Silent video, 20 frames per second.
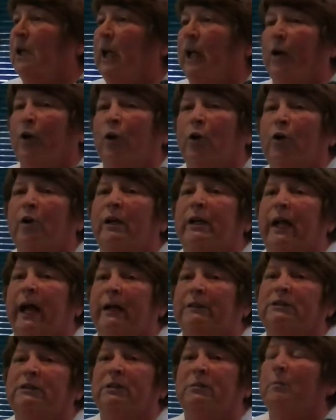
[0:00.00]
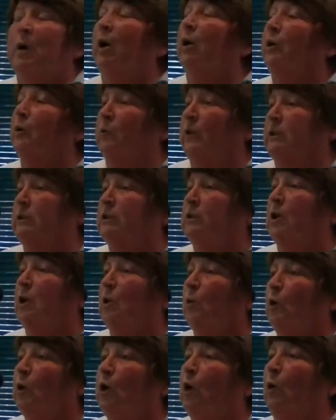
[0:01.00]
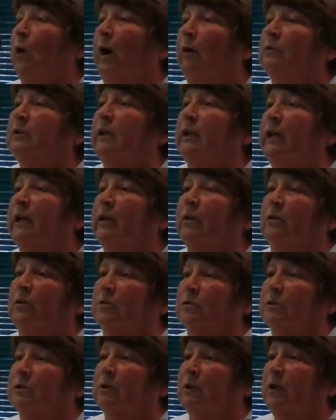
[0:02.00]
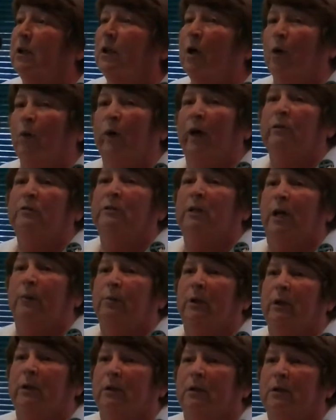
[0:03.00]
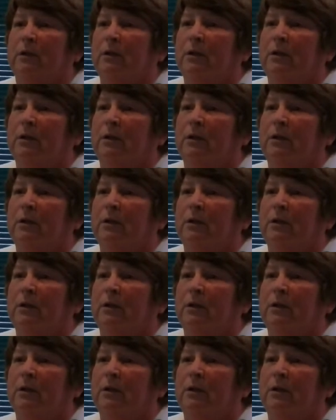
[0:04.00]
And her and Constance Markievicz would go out in the hills around Dublin